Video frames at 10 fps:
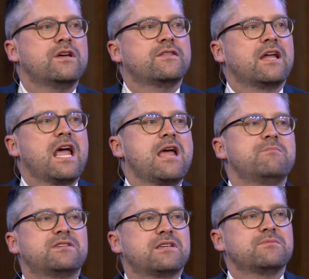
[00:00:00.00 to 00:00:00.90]
that
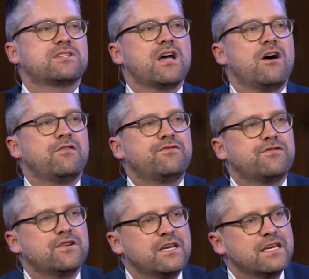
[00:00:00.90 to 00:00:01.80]
Amos
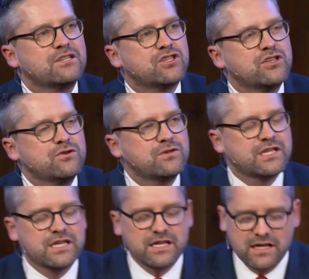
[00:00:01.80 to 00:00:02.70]
himself is
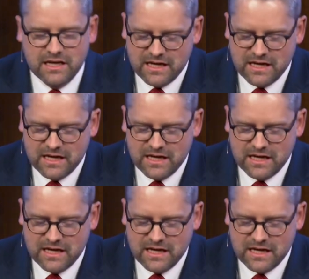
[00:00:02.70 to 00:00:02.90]
using